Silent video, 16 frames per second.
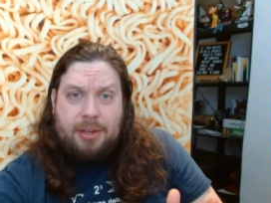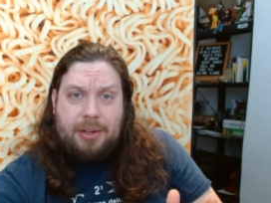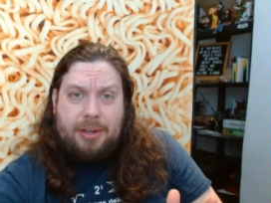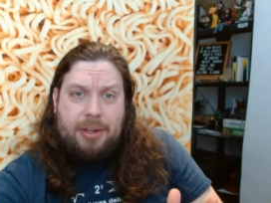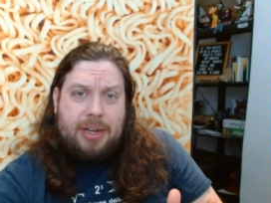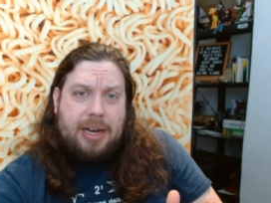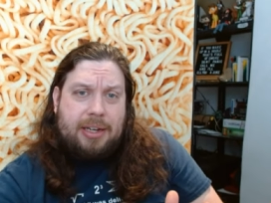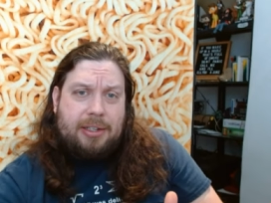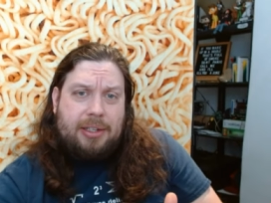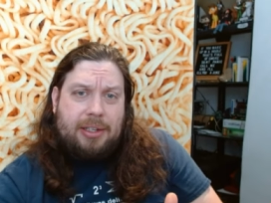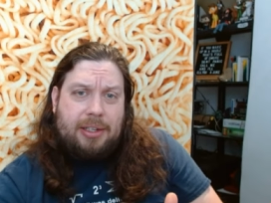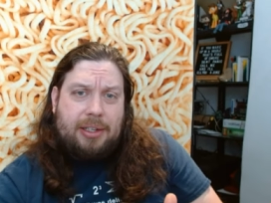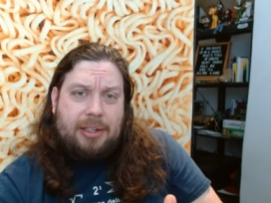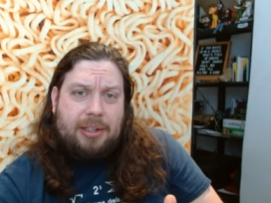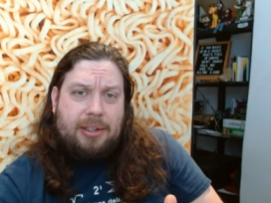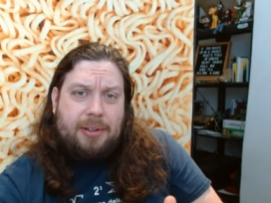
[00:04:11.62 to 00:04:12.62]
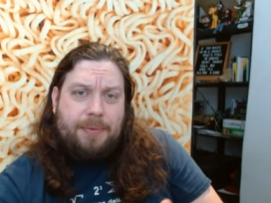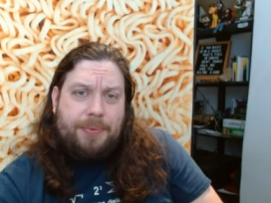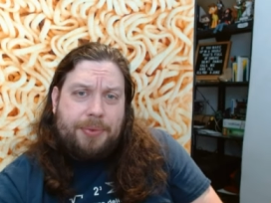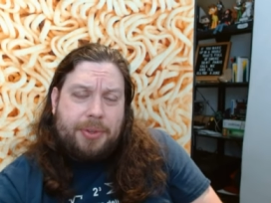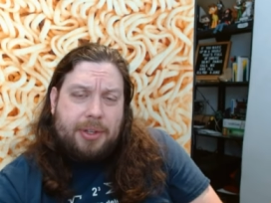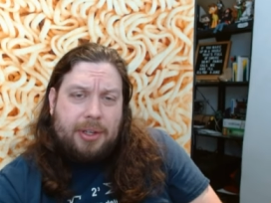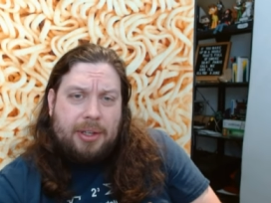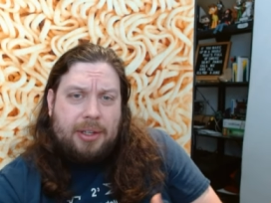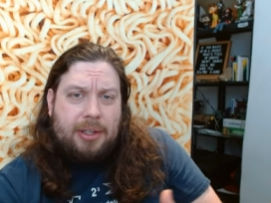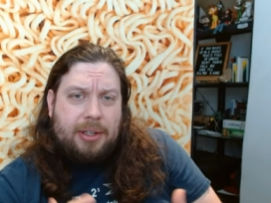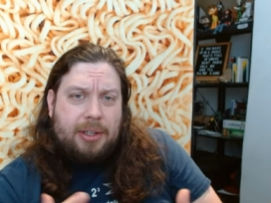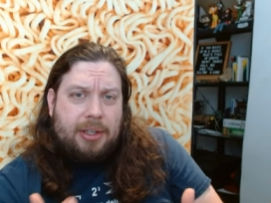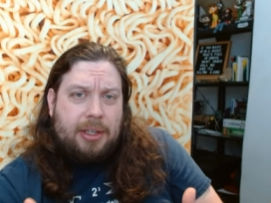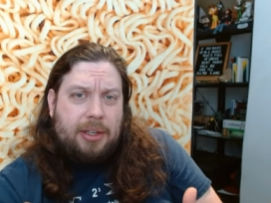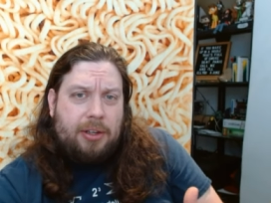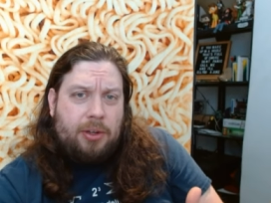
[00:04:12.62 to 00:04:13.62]
not. Uh,
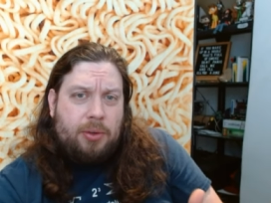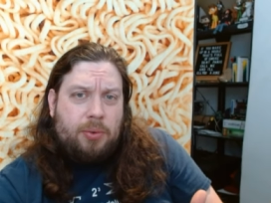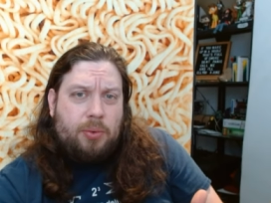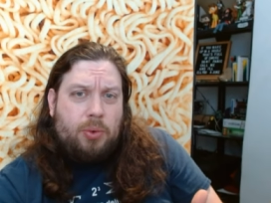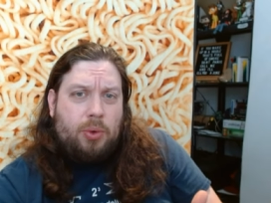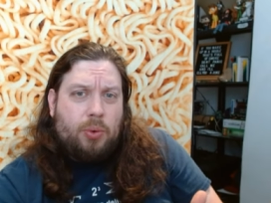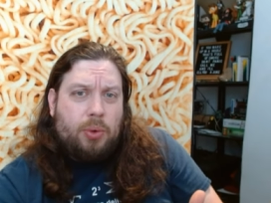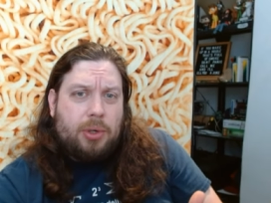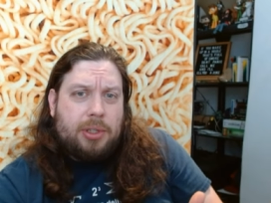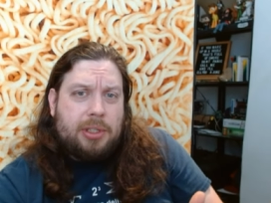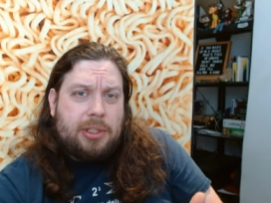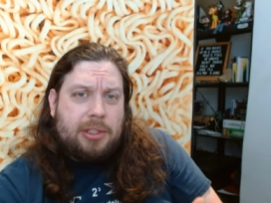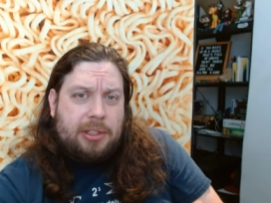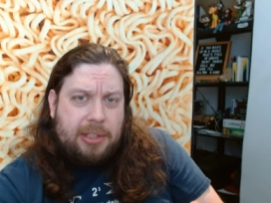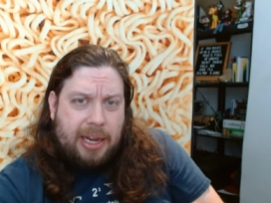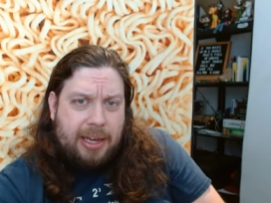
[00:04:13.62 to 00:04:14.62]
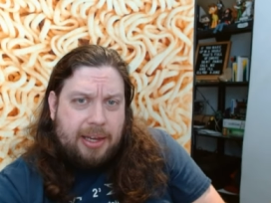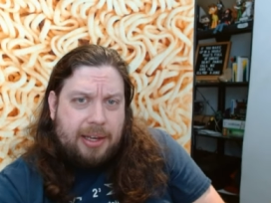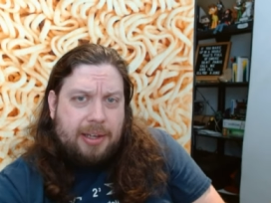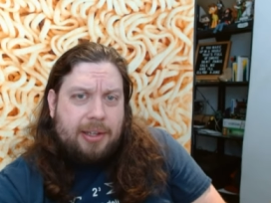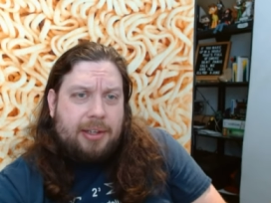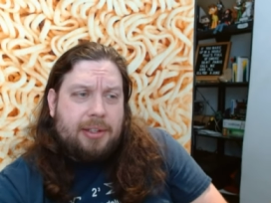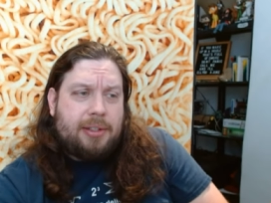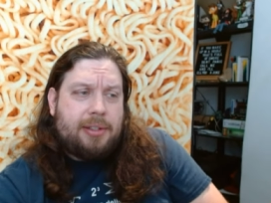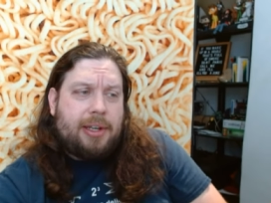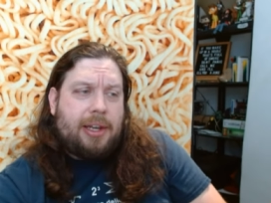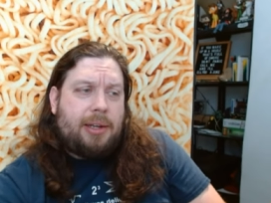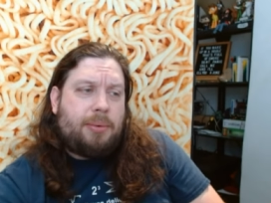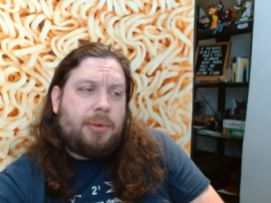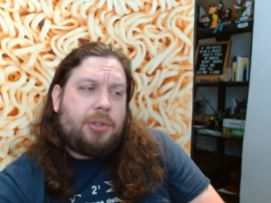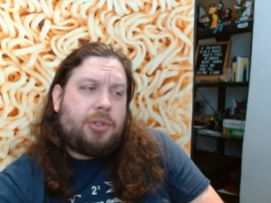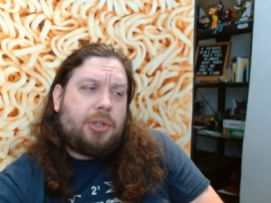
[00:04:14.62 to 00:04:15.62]
you, you order a steak
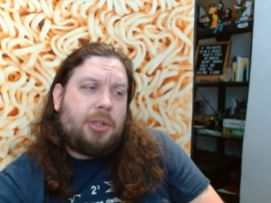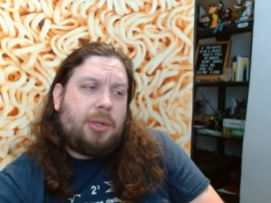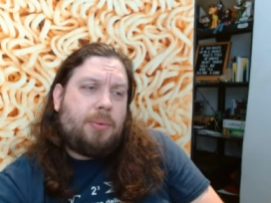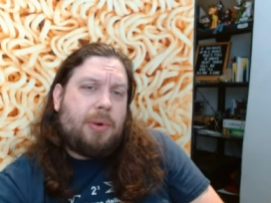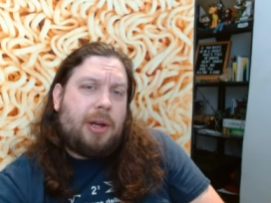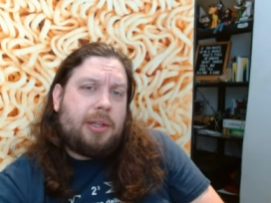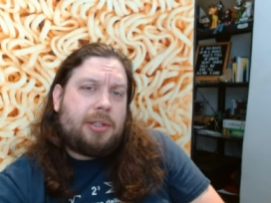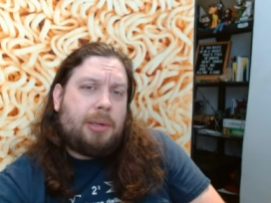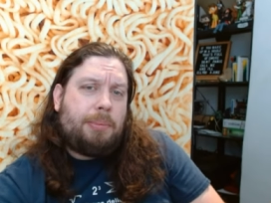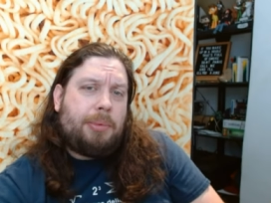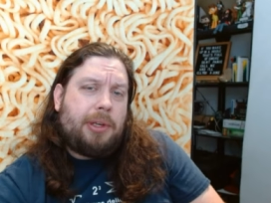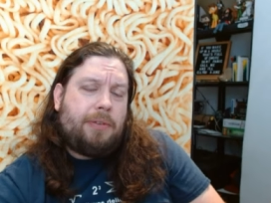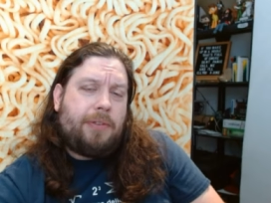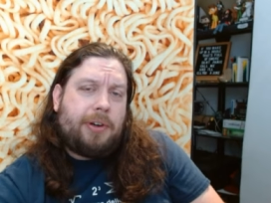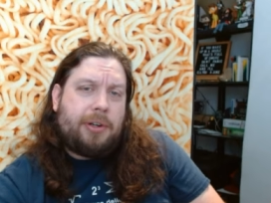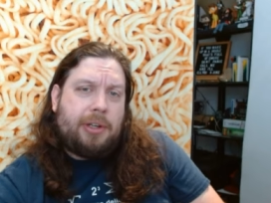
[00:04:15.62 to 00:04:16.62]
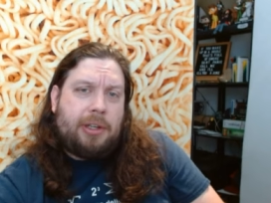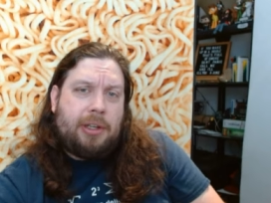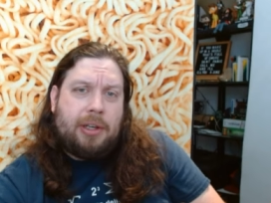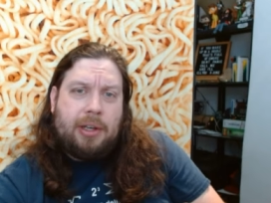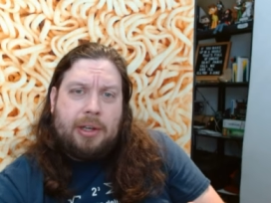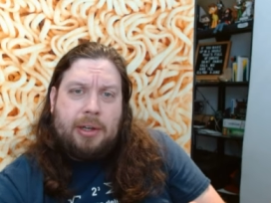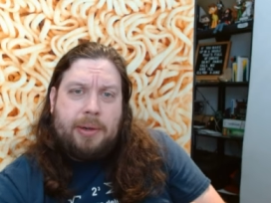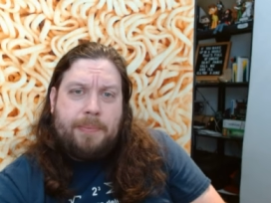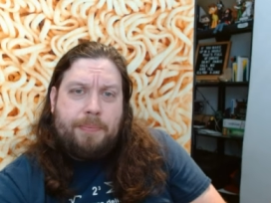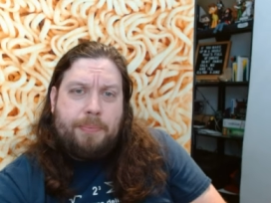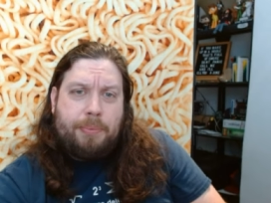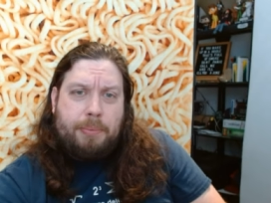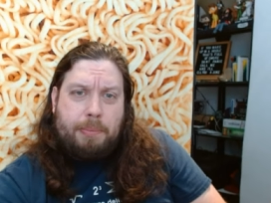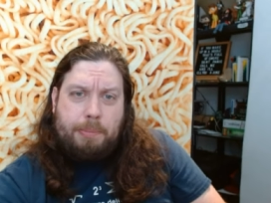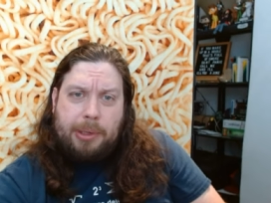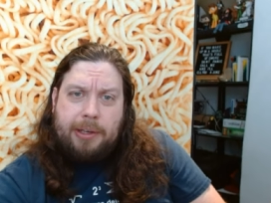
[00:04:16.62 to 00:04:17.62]
sandwich and you want something very
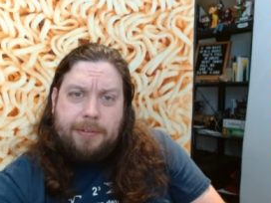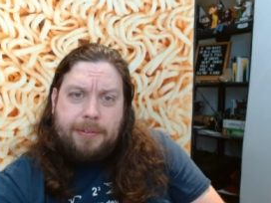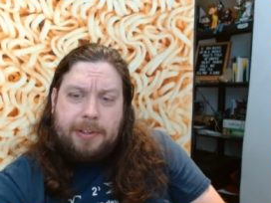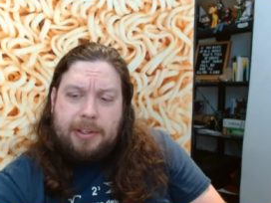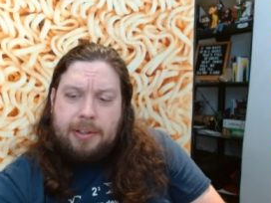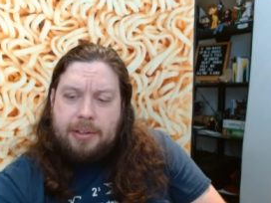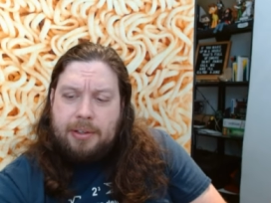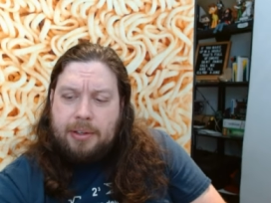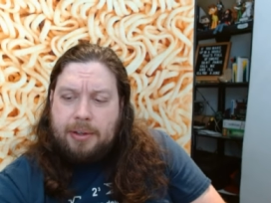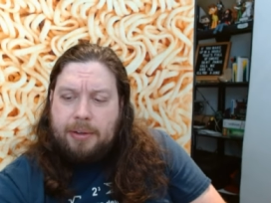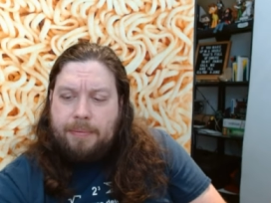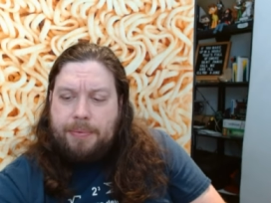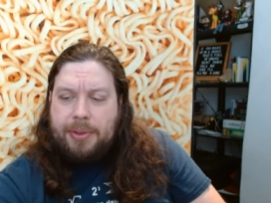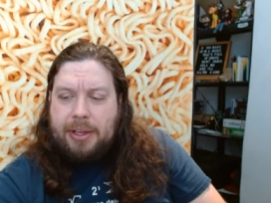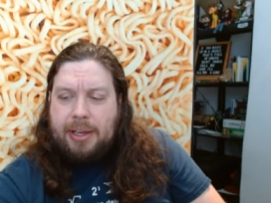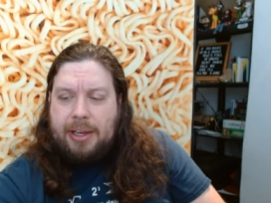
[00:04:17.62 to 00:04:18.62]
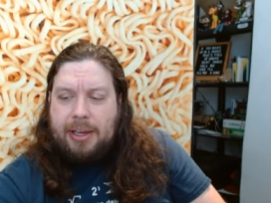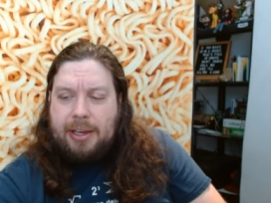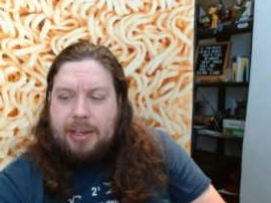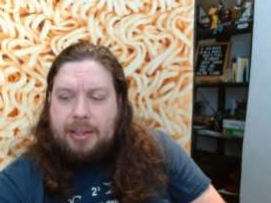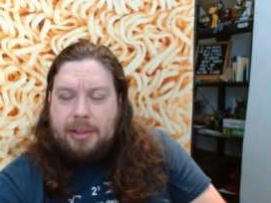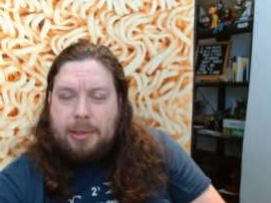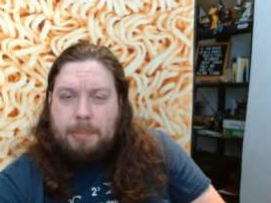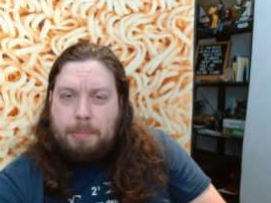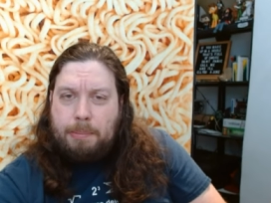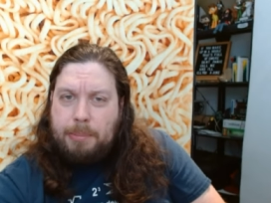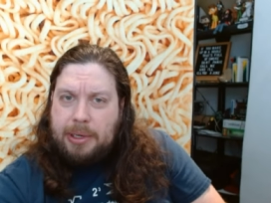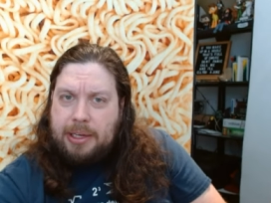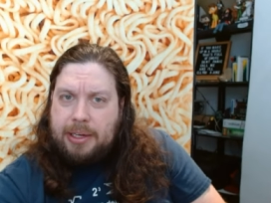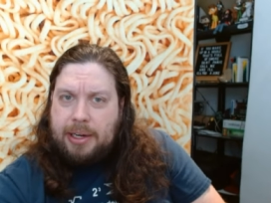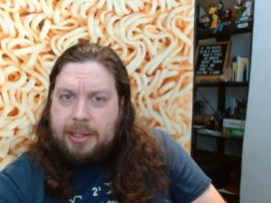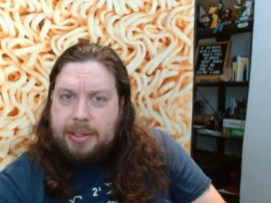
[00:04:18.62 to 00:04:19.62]
beefy, and the
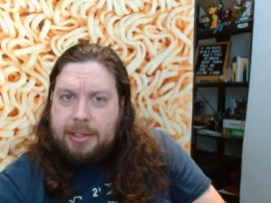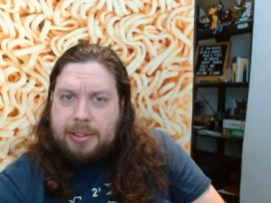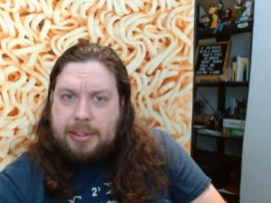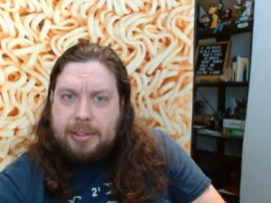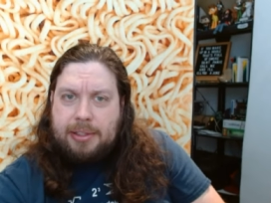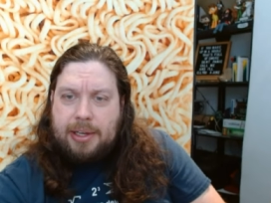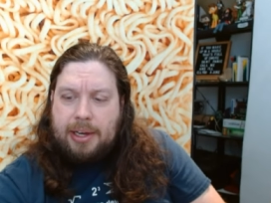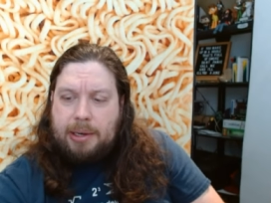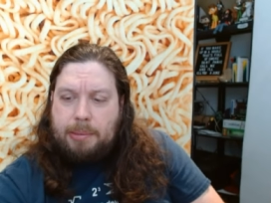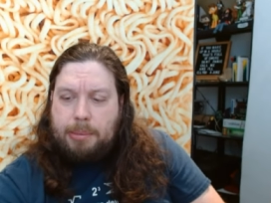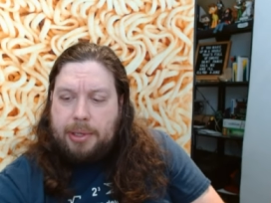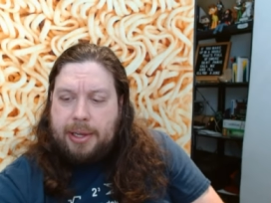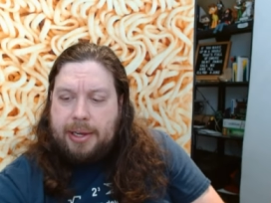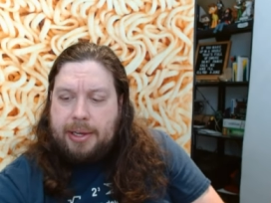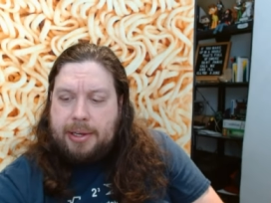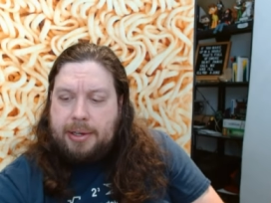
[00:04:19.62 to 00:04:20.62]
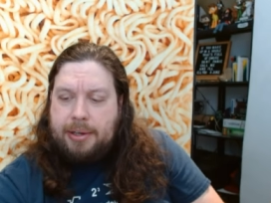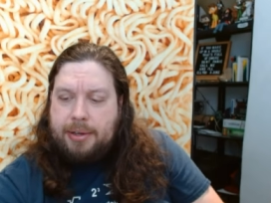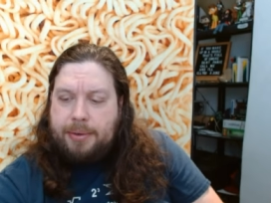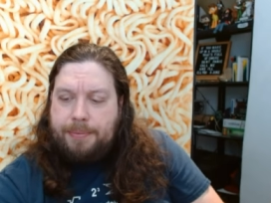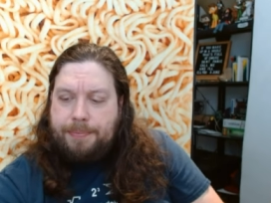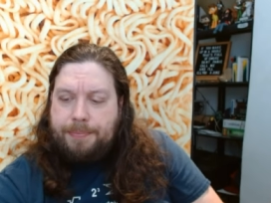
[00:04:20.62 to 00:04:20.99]
meat on this is kind of bland.